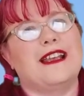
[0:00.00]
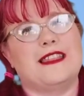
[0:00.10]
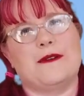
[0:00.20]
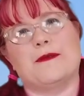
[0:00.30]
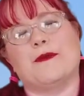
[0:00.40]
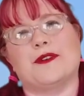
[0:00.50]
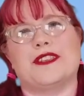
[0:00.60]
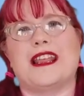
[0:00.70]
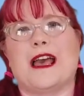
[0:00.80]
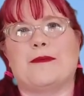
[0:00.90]
they were more
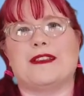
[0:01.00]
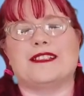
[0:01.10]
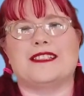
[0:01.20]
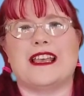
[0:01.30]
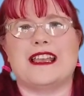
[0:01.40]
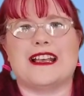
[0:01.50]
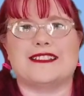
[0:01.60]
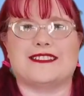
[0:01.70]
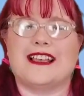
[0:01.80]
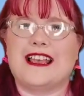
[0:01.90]
than happy to say
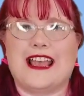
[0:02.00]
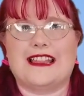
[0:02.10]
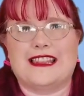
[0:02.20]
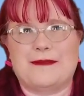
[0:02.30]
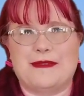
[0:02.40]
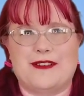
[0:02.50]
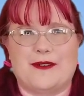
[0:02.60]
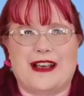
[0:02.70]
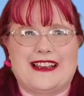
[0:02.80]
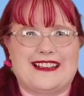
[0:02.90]
yes and let me
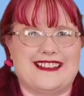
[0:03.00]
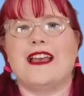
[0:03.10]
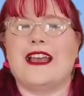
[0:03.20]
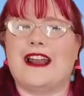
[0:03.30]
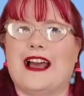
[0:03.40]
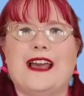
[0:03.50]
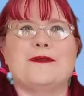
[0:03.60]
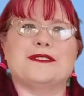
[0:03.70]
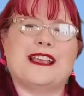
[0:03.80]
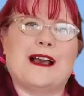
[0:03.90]
go at it. And I
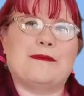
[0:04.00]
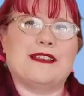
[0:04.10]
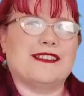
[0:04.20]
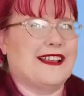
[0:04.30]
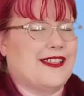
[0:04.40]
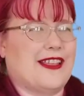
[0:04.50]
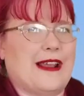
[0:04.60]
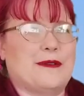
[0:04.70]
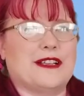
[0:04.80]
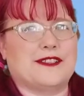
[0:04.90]
was happy that
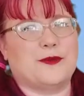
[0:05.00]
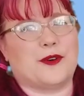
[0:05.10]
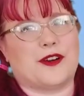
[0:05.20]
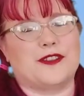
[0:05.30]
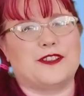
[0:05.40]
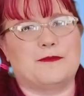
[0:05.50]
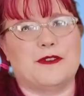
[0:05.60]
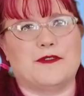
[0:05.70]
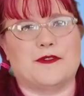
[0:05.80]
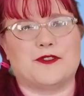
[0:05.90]
I would get to work on this
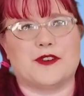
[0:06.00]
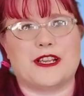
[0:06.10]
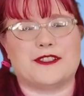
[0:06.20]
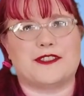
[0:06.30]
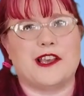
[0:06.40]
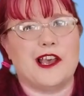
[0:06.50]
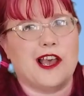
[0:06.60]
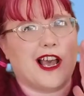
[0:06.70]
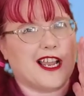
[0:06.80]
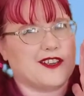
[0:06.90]
beautiful dress.
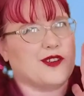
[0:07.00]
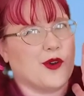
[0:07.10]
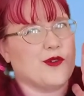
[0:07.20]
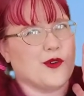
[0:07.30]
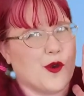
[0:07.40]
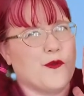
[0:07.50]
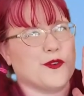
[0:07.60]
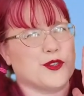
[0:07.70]
I don't know for